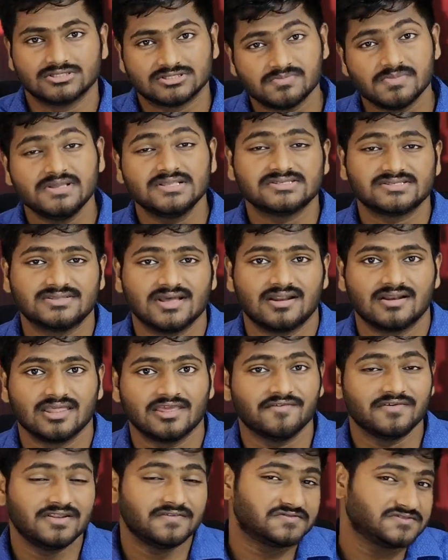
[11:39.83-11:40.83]
This means
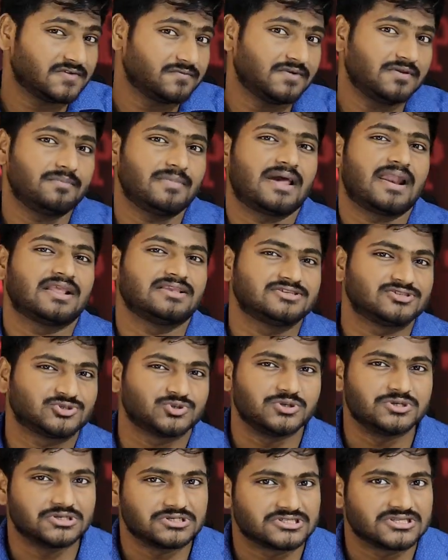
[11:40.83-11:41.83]
that even if someone
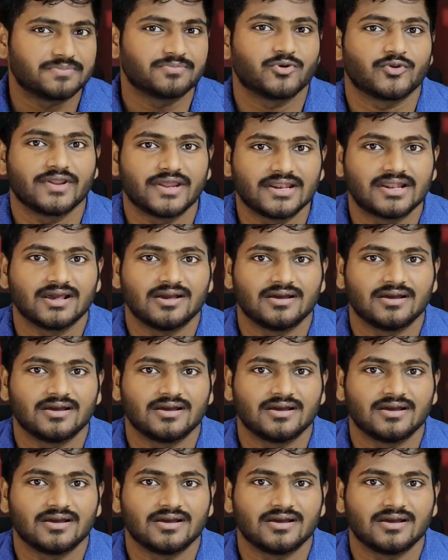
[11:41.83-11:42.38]
manages to intercept your